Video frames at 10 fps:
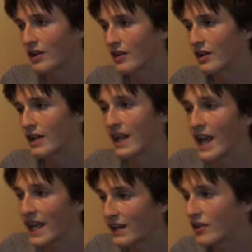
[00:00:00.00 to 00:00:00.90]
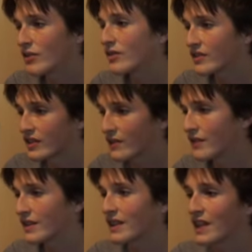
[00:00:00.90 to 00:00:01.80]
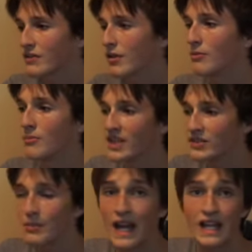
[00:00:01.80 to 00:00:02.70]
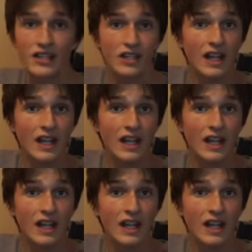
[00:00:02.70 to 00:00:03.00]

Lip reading: on an angle and stuff like that, they're all mishmashed.